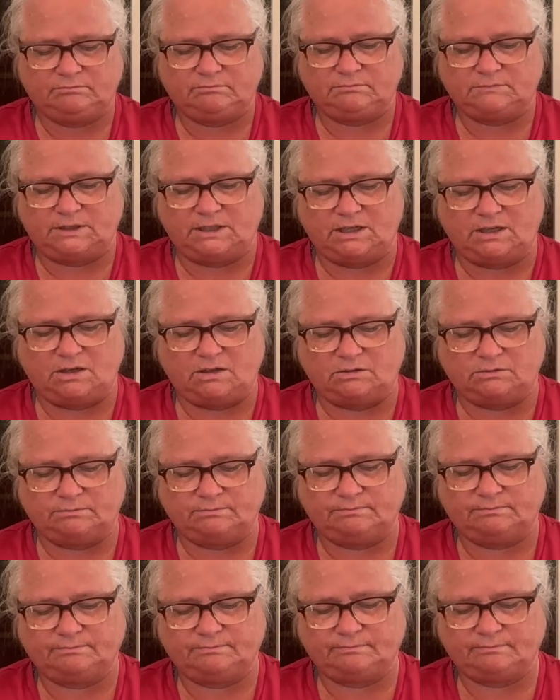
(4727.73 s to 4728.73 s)
no.
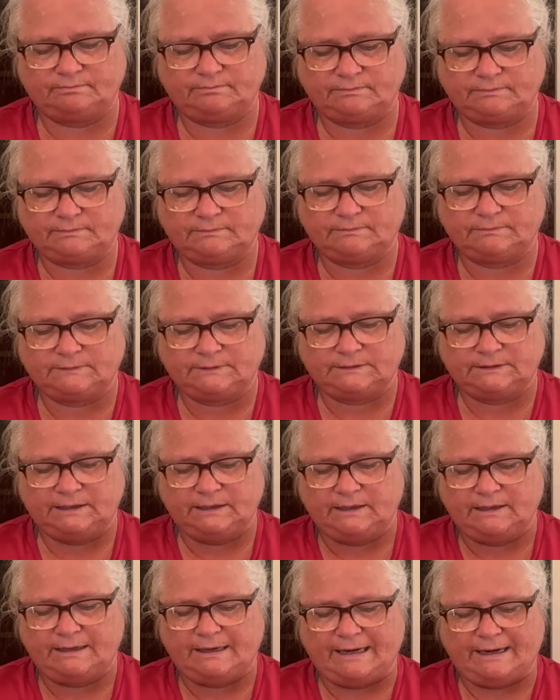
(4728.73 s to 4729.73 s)

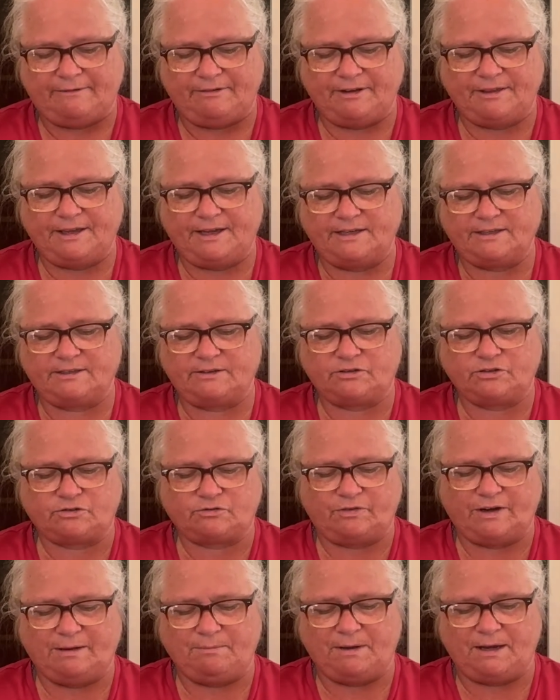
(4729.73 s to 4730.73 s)
Everything is
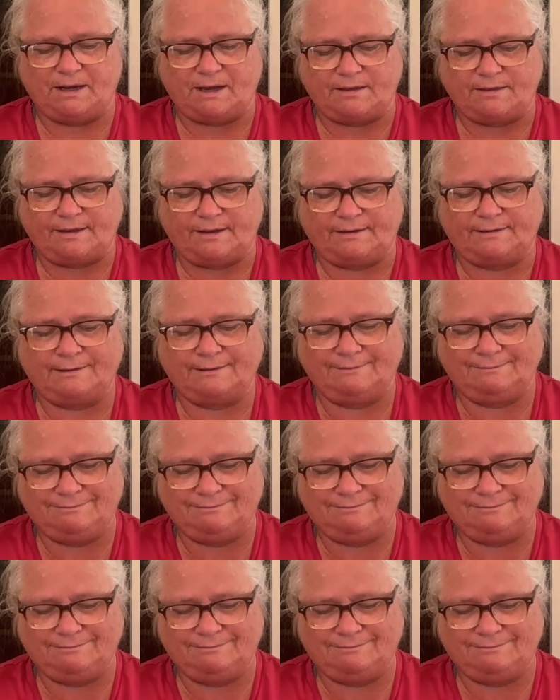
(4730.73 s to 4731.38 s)
streaming, I think.